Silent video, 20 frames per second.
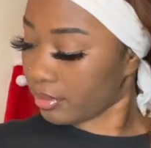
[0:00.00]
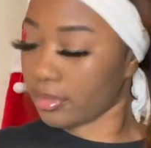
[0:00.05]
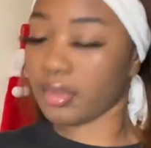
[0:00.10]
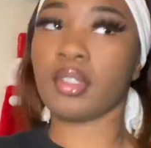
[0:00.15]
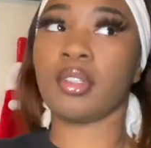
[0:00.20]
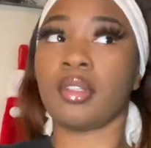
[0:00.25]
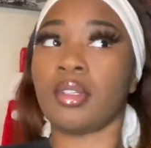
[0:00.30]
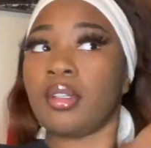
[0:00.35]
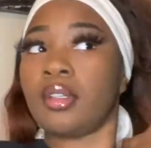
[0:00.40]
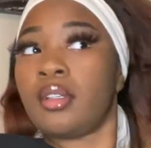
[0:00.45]
that's
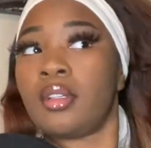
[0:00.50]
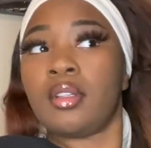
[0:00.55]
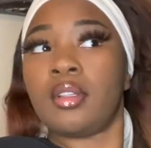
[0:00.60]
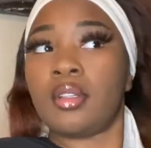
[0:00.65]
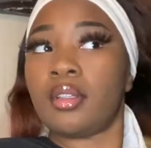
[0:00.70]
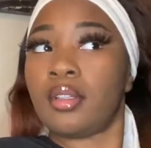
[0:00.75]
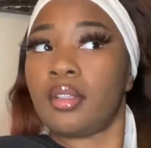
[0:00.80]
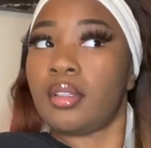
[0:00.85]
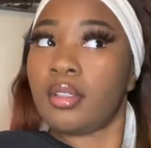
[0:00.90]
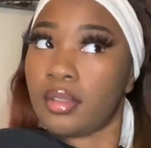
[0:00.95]
what y'all
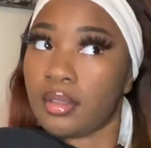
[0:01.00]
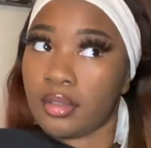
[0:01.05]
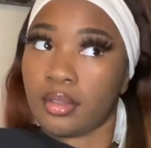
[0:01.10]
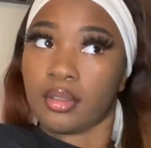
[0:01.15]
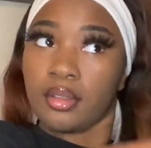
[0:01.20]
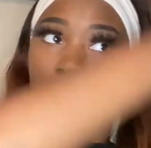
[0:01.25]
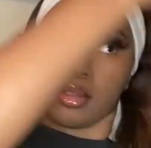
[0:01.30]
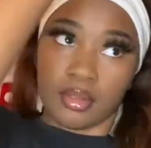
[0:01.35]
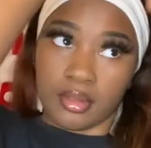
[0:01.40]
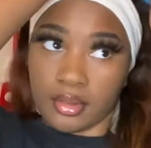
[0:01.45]
want,
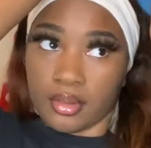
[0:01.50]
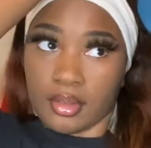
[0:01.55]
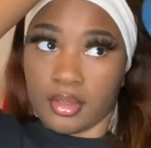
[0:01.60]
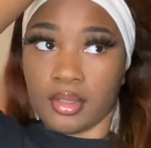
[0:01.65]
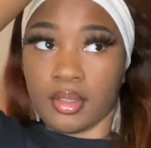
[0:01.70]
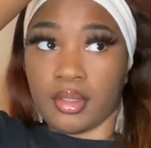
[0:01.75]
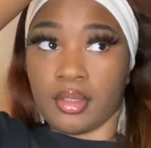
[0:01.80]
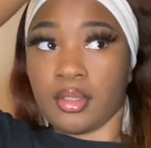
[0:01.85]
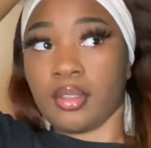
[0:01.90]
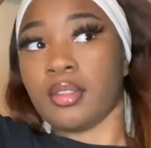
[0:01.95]
and
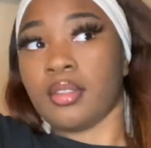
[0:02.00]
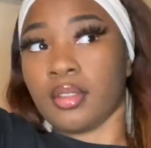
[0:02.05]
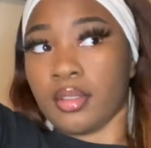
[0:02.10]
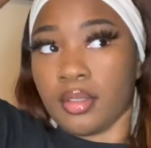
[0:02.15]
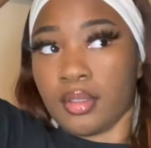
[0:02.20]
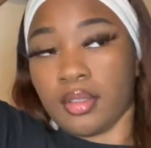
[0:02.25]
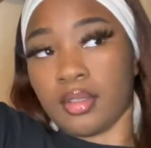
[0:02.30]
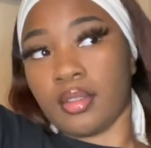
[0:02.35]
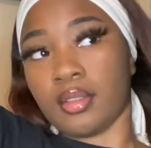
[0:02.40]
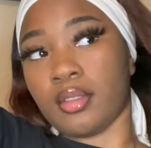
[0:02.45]
that's what
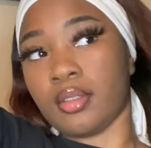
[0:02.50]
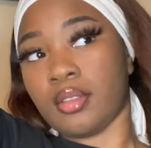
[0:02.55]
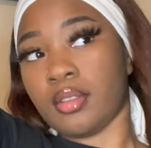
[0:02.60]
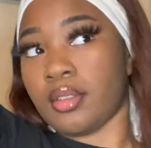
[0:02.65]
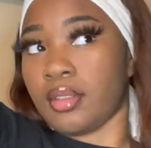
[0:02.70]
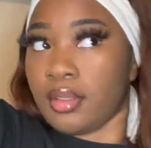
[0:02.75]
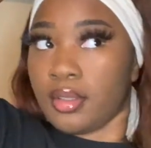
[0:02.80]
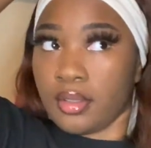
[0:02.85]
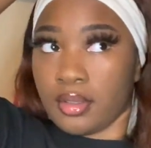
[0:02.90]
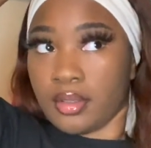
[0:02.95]
y'all will
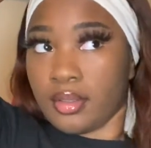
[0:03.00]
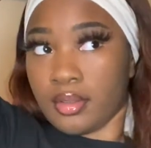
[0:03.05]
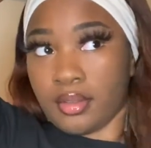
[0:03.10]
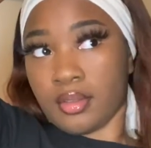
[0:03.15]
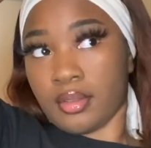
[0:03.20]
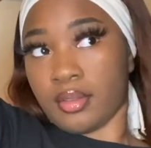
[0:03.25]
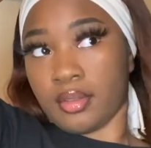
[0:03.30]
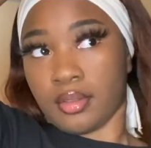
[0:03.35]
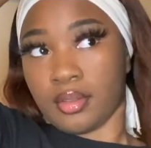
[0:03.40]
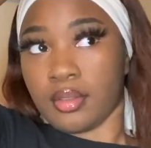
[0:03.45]
get.
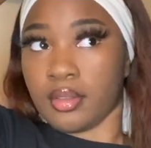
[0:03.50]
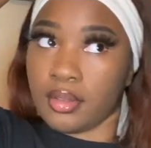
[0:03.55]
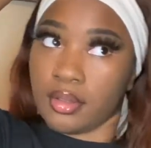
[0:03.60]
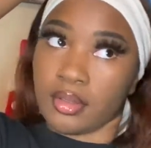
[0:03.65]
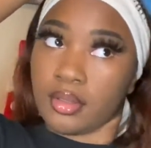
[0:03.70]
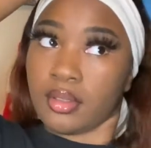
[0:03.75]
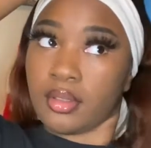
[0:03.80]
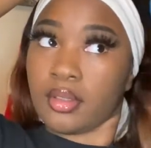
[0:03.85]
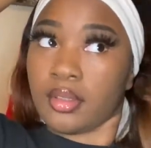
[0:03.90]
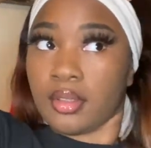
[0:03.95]

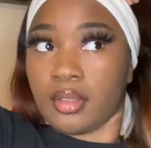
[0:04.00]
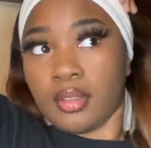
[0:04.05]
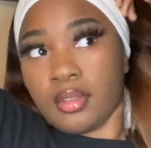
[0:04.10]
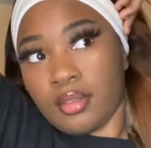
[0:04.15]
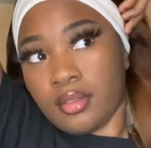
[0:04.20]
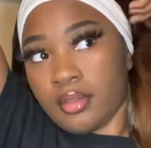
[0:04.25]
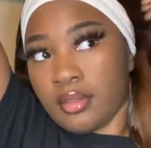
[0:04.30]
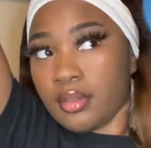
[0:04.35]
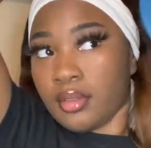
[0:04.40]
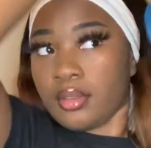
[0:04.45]
But
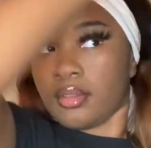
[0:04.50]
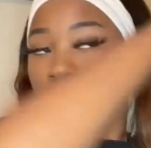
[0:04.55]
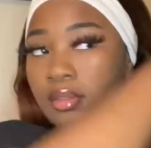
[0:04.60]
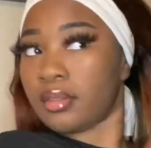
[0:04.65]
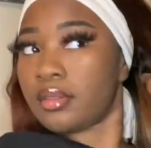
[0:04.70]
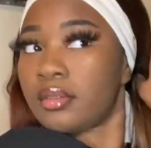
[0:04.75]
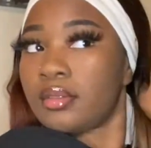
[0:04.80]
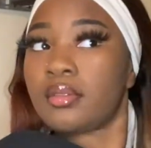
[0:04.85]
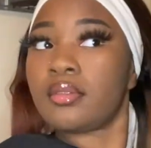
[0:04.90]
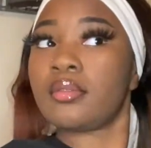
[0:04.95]
like I
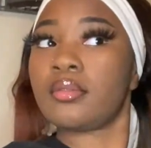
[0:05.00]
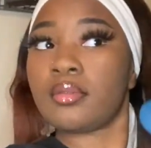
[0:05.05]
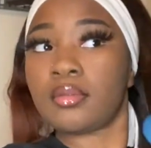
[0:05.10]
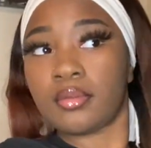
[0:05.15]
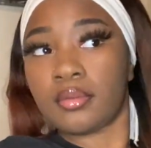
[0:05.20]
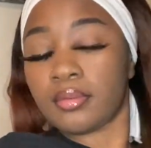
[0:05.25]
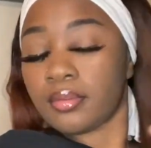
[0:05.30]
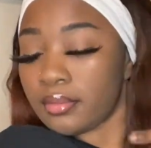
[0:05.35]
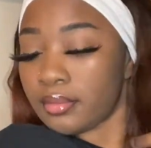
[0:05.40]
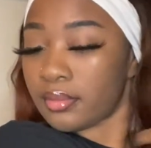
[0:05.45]
said, I'm
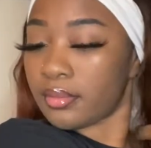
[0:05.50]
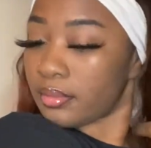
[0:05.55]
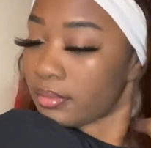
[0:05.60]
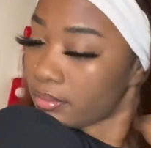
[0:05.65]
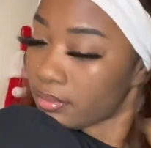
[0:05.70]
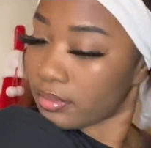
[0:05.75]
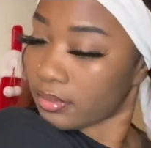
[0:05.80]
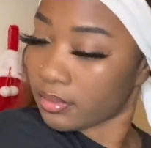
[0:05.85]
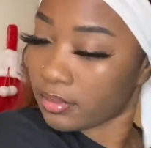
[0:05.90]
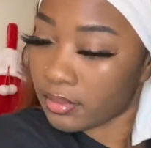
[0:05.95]
not
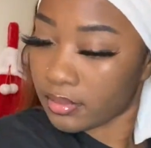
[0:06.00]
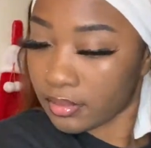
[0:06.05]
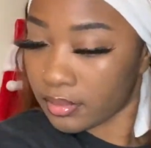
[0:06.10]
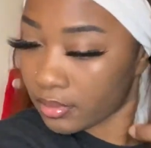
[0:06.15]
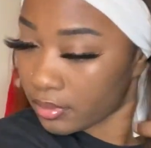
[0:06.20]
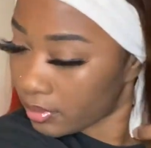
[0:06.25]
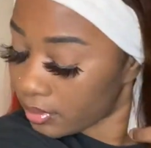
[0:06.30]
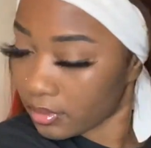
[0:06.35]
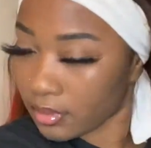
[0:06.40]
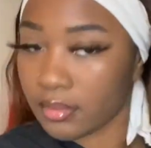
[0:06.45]
doing much
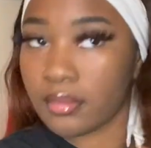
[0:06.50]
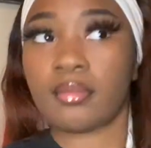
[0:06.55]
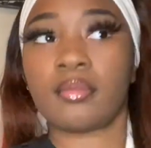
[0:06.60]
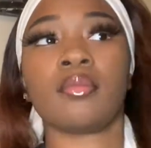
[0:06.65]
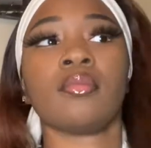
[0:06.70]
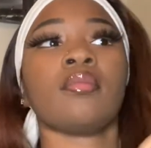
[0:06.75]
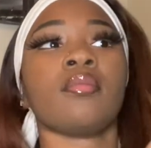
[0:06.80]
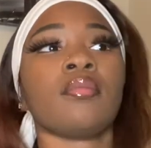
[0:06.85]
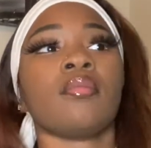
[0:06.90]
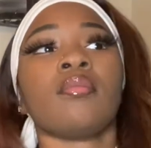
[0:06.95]
but
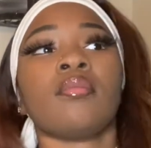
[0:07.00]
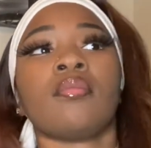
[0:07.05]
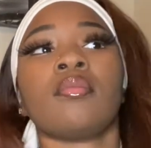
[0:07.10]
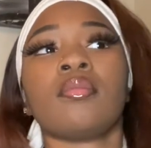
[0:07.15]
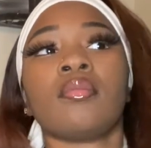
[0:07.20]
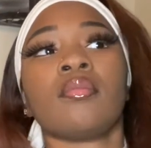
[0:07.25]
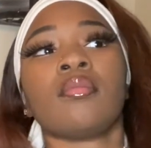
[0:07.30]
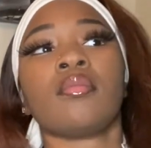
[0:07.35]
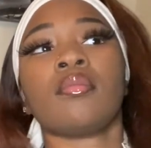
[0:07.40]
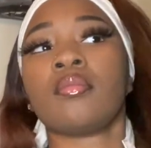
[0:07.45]
just brushing
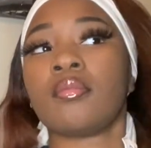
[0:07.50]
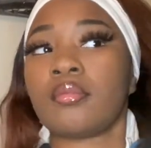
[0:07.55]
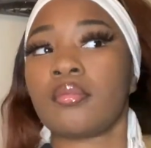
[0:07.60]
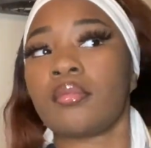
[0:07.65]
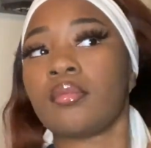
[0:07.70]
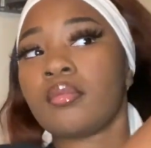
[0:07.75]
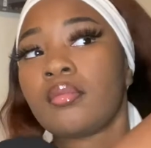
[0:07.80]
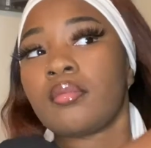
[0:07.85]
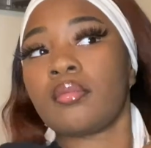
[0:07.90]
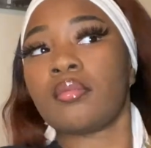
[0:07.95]
out all
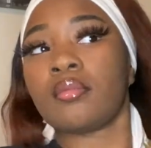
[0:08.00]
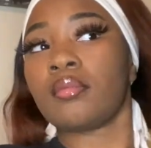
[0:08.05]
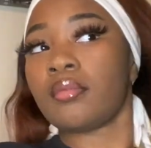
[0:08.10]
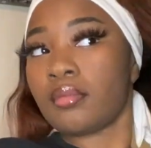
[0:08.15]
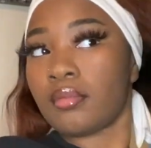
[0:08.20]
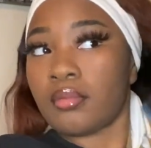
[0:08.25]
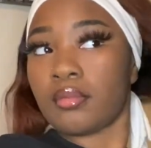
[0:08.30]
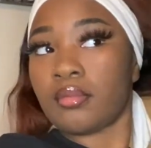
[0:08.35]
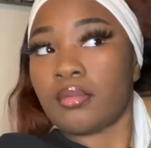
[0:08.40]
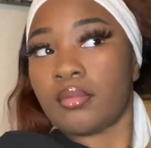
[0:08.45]
the
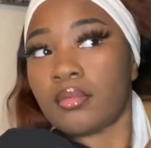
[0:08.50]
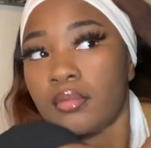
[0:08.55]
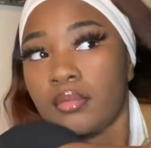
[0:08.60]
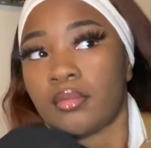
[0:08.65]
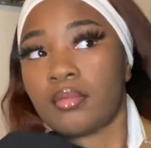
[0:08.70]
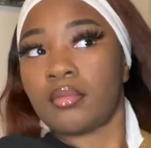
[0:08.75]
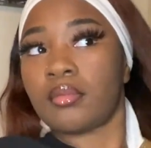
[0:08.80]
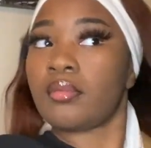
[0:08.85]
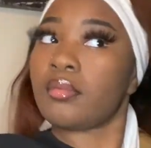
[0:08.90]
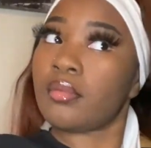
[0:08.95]
little
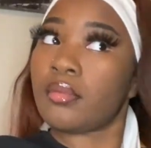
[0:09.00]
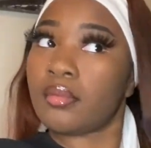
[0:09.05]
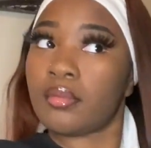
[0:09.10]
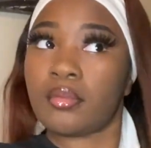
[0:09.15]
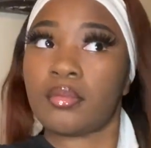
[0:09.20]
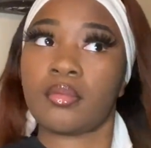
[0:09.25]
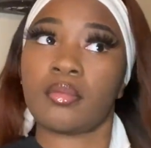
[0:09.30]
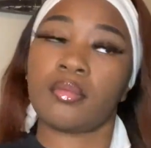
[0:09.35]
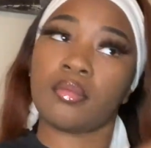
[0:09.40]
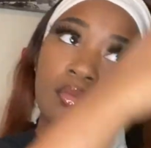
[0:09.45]
knots
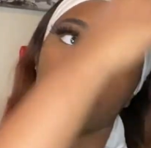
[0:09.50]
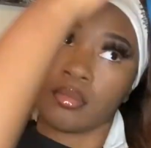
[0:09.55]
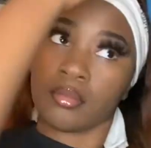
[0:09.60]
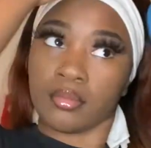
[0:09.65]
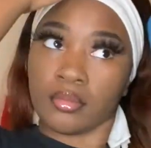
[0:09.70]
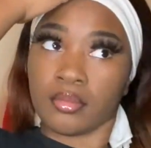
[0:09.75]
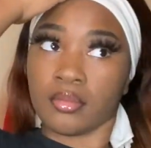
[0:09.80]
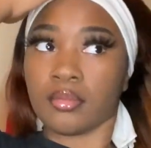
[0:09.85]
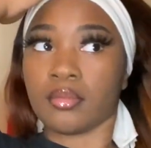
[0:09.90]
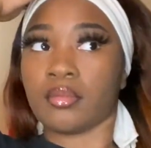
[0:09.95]
and
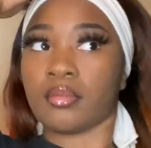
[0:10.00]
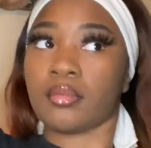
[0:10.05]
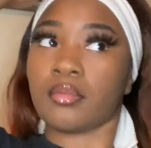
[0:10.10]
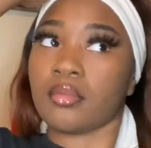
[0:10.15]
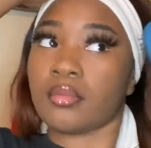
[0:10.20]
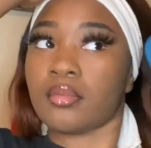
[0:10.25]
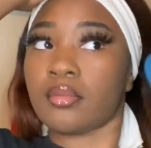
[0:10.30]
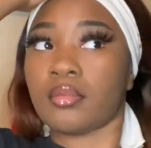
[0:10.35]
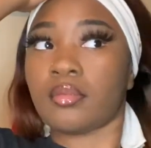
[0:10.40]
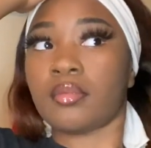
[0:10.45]
stuff like
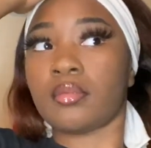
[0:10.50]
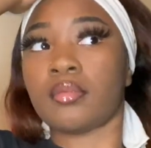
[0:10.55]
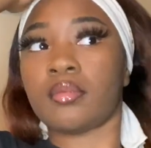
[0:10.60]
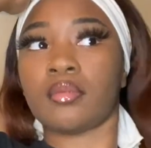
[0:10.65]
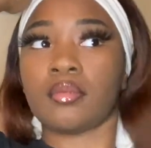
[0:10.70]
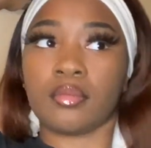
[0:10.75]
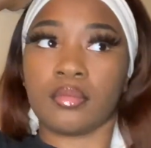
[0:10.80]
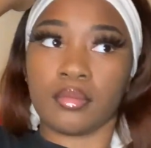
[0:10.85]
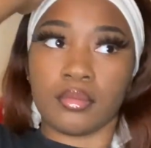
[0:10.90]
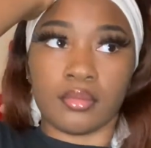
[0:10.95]

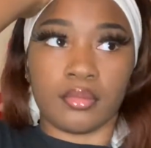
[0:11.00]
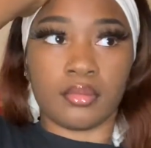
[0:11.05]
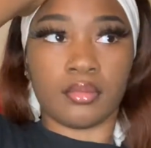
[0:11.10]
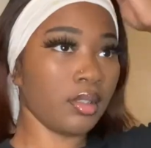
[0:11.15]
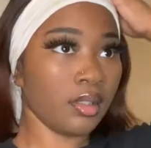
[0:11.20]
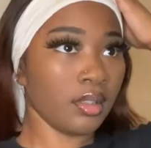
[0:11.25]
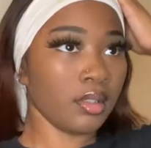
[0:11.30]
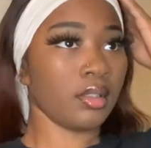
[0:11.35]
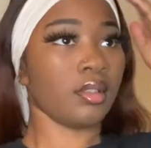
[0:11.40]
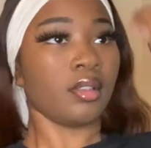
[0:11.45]
that.
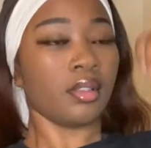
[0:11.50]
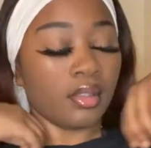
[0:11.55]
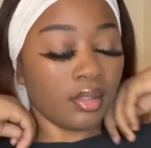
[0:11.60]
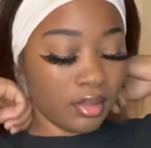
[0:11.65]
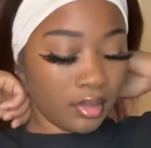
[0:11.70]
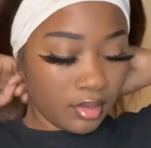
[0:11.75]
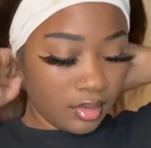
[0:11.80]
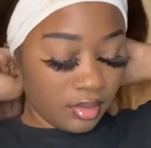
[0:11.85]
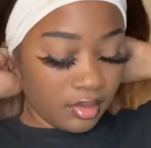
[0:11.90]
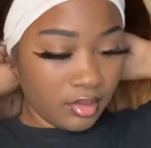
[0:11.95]
So
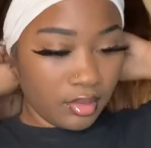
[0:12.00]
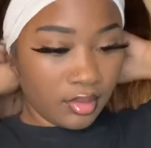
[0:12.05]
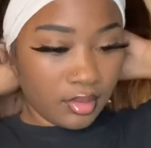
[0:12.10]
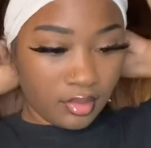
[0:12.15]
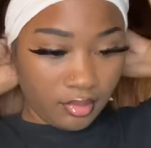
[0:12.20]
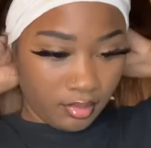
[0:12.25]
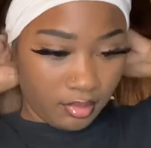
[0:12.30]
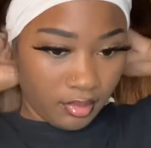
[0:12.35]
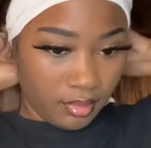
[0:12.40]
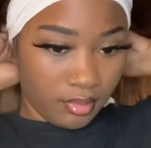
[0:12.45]
now that we
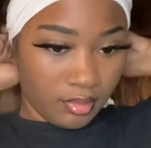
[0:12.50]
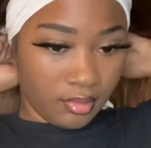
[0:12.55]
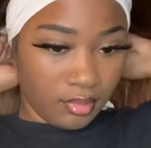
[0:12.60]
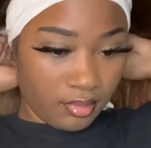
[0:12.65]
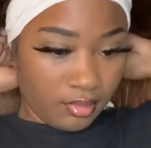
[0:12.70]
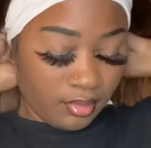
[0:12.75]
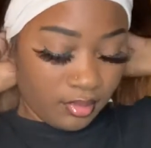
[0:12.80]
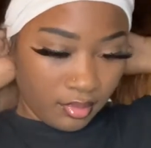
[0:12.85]
have